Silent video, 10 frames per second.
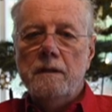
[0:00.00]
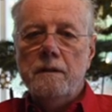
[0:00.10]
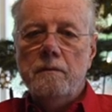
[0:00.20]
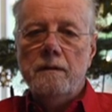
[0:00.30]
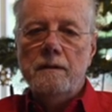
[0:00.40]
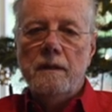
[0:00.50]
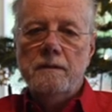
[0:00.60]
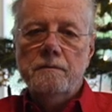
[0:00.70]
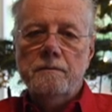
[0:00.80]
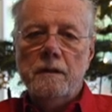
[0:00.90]
I know that
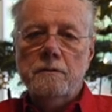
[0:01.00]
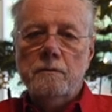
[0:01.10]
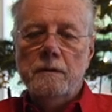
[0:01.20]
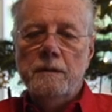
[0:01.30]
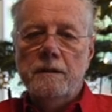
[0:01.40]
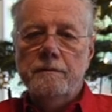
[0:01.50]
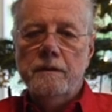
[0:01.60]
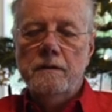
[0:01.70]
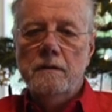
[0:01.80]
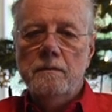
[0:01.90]
that's extremely
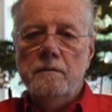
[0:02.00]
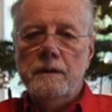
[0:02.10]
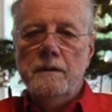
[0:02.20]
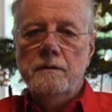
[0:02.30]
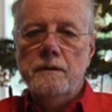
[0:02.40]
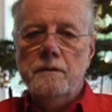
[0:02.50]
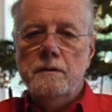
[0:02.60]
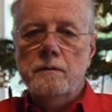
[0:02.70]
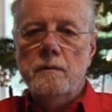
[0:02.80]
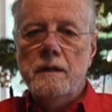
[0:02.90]
difficult. We continue
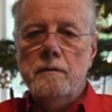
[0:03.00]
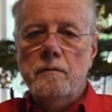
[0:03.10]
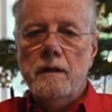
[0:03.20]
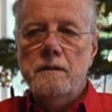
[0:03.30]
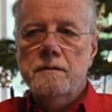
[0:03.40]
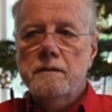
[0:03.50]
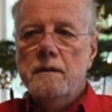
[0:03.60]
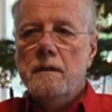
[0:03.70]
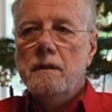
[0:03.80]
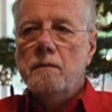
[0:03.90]
to write grants.
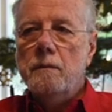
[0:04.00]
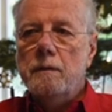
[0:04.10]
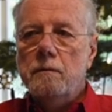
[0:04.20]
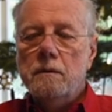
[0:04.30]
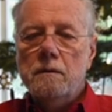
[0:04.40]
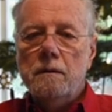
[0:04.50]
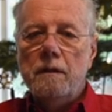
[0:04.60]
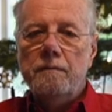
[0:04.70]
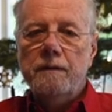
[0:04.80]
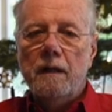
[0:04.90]
We will,
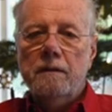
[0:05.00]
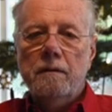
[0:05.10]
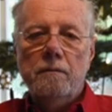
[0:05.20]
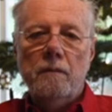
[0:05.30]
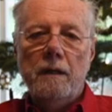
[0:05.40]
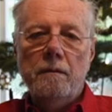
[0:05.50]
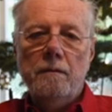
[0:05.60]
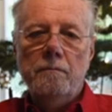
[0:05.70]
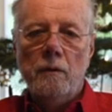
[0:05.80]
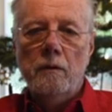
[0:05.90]
in fact,
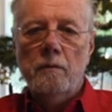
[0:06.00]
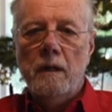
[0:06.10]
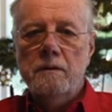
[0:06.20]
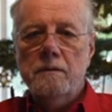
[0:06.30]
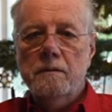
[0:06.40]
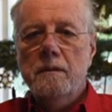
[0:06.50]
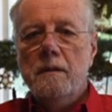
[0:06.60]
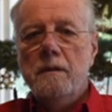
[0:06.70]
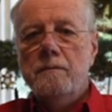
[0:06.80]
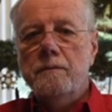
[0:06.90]
write more grants
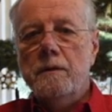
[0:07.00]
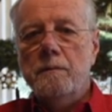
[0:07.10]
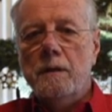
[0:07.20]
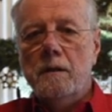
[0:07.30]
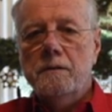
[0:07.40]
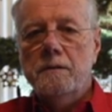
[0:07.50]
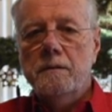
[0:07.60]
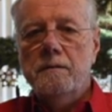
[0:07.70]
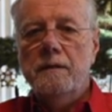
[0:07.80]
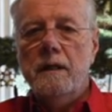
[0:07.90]
for the
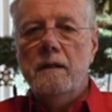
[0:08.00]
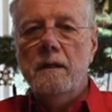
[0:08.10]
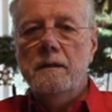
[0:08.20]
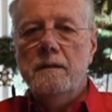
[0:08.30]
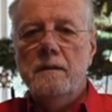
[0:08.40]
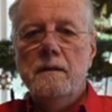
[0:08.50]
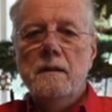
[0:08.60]
March deadline.